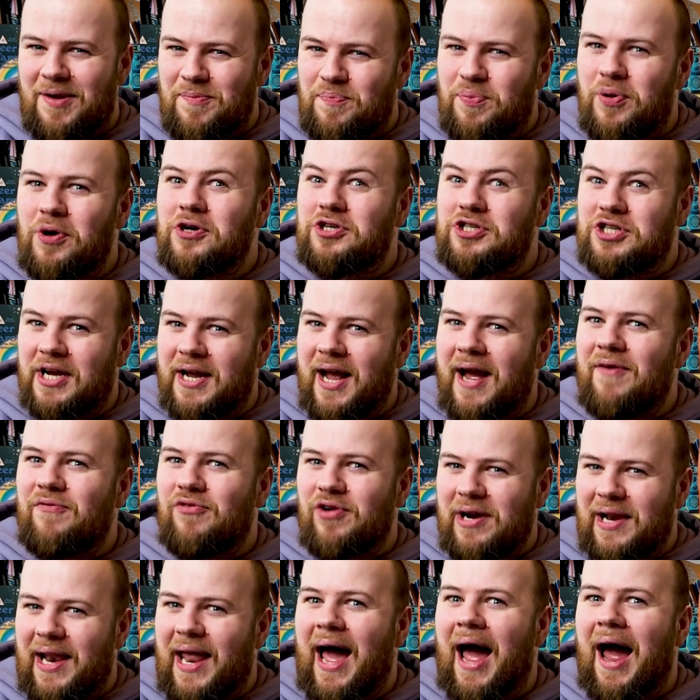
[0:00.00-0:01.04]
pushing
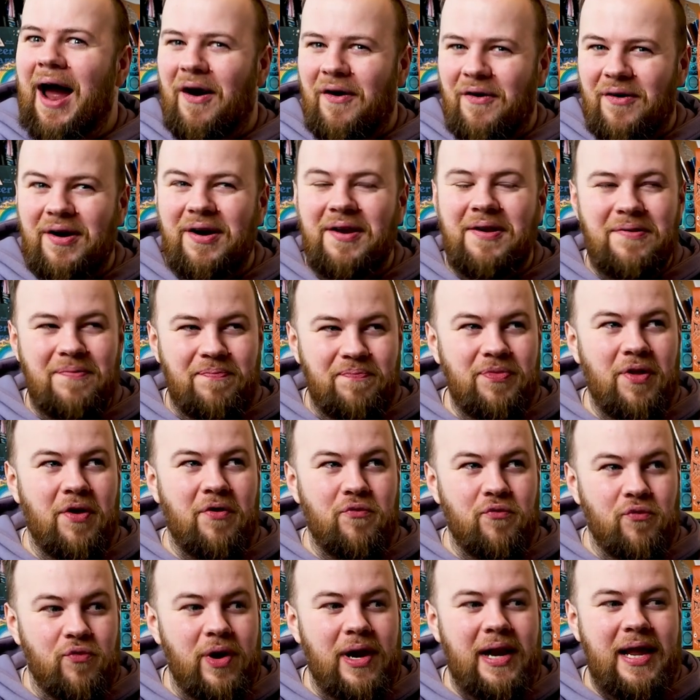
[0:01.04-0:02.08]
every letter
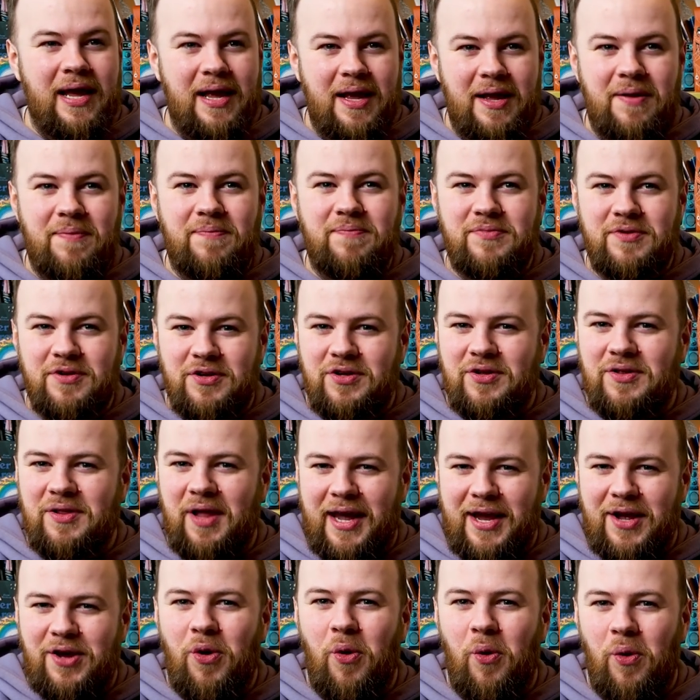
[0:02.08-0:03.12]
and really
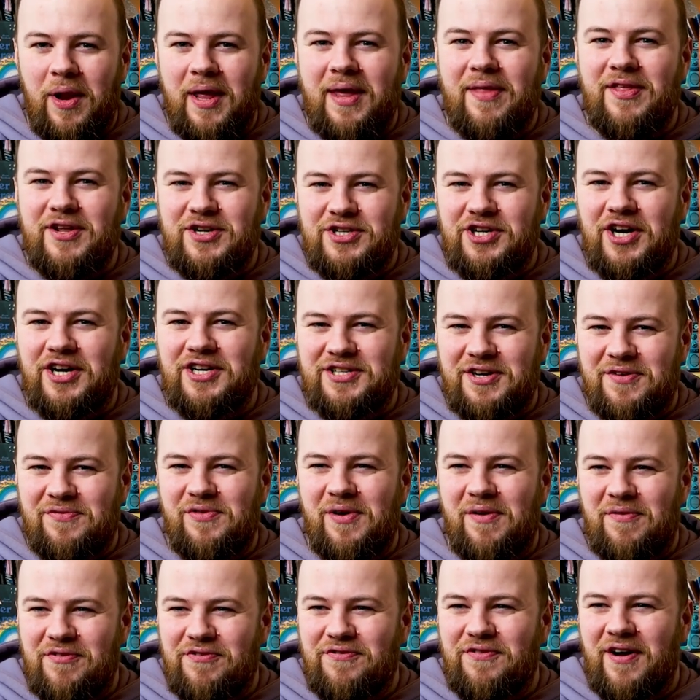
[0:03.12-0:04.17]
like calling the judge
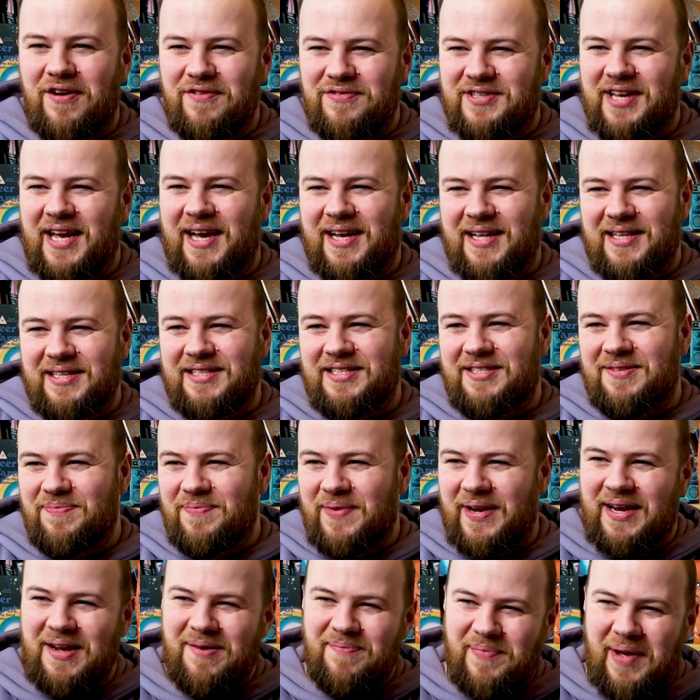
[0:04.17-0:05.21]
over every 5 seconds and
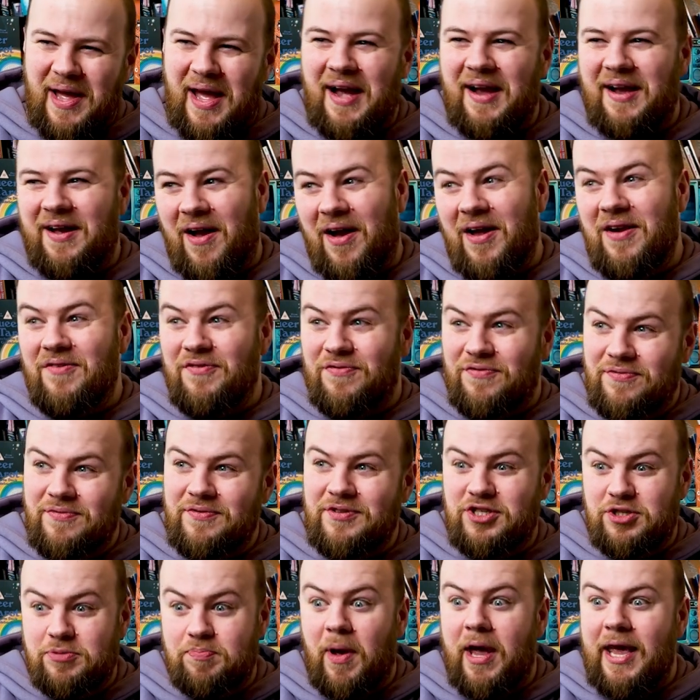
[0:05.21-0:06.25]
being a bit kind of
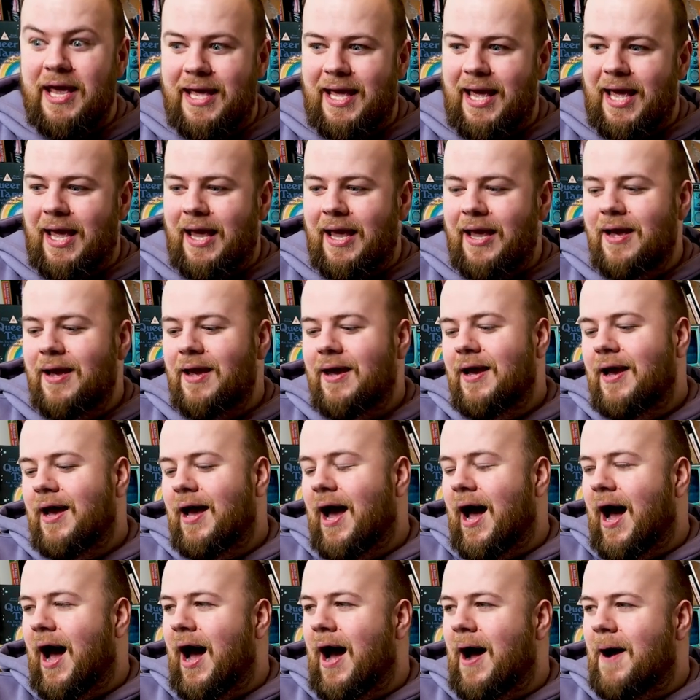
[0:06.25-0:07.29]
spiky.
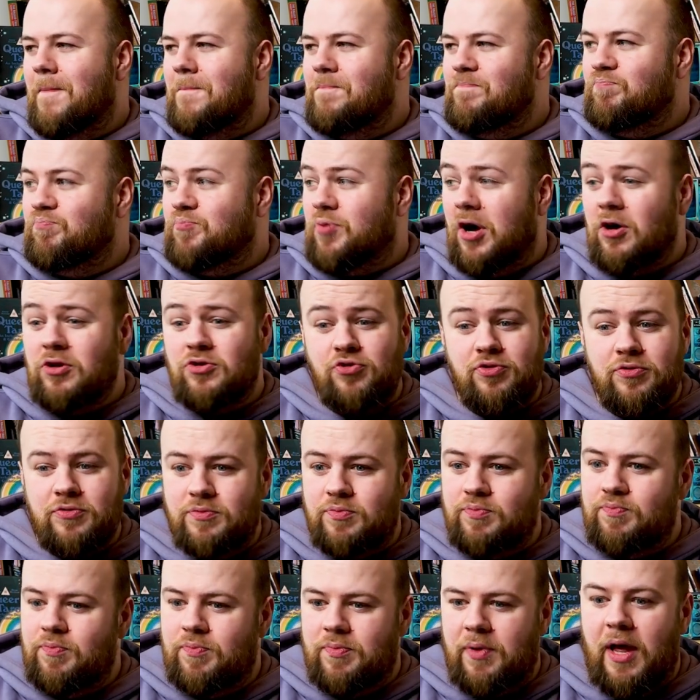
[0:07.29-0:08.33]
But I was
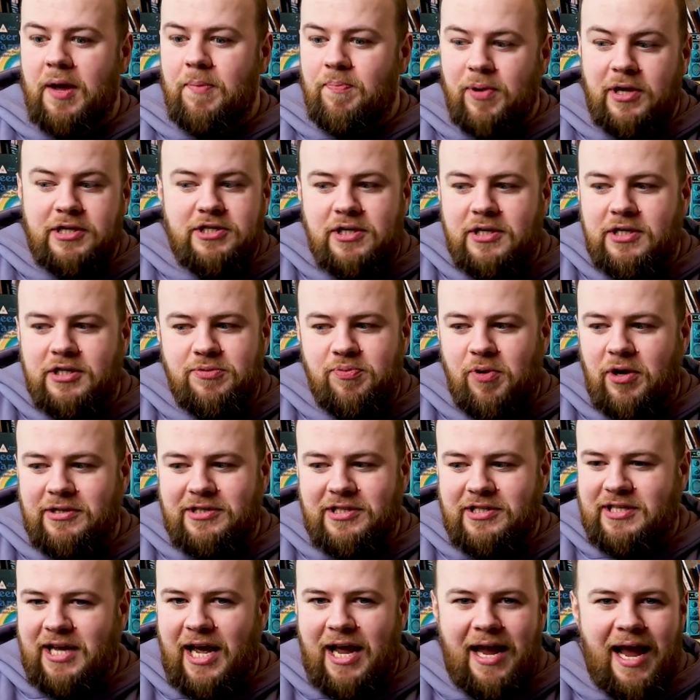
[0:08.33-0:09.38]
like pleasantly surprised
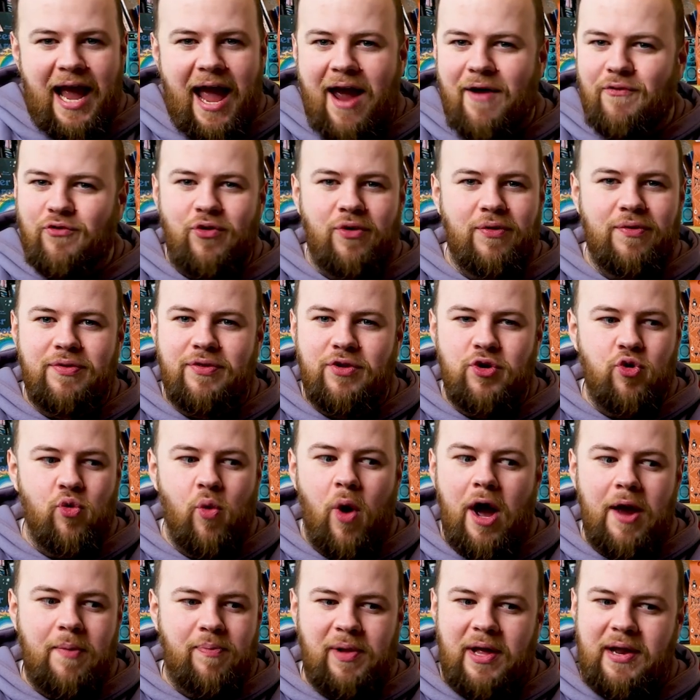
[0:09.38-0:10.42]
to say everyone who
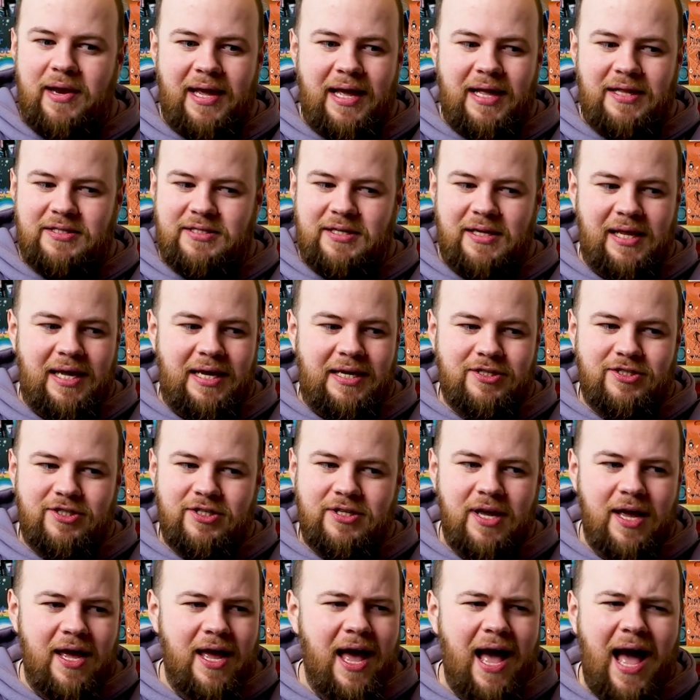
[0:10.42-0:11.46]
I played against, at
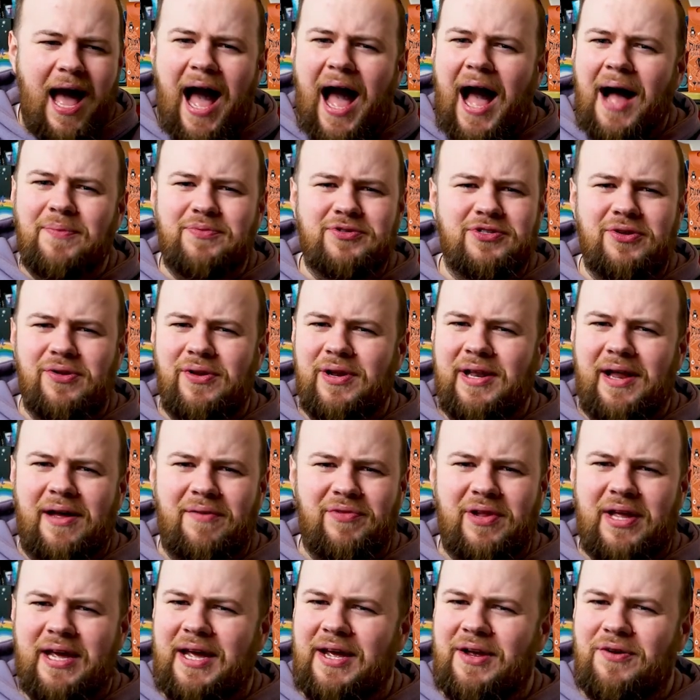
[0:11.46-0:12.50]
least, absolutely
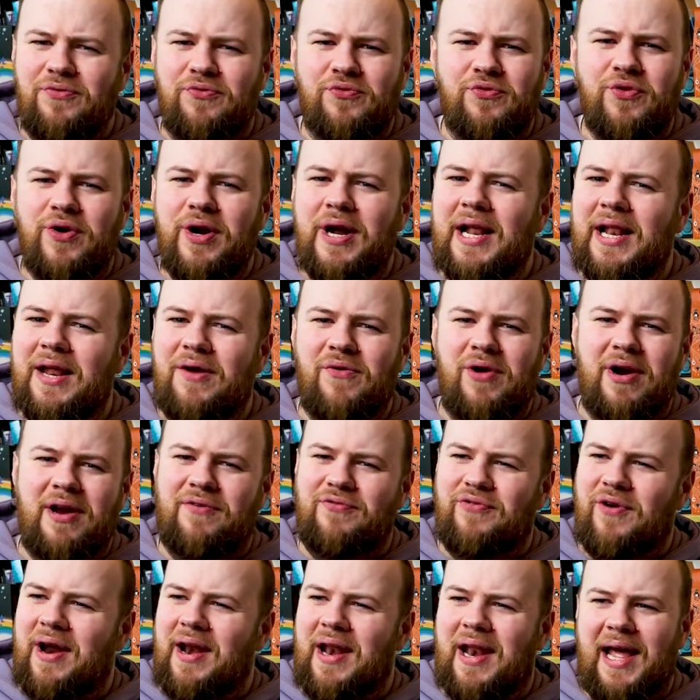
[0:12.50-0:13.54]
lovely, really, really
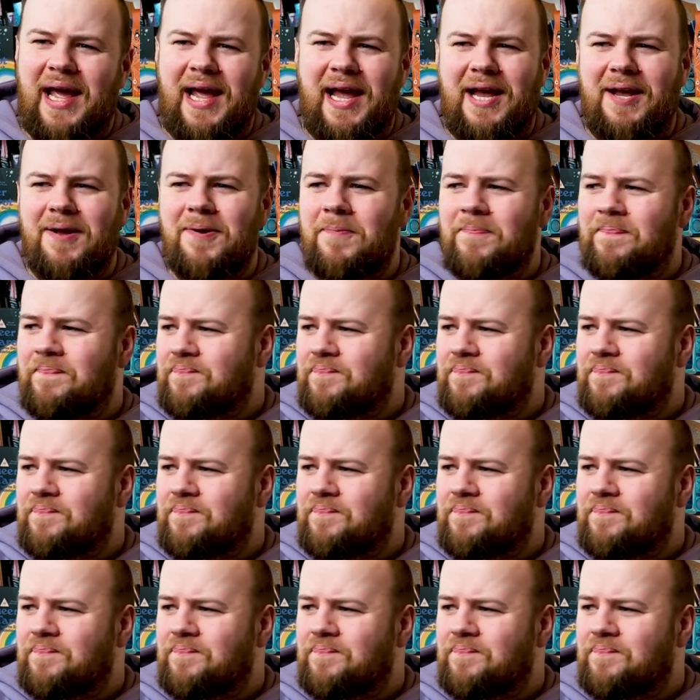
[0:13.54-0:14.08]
friendly.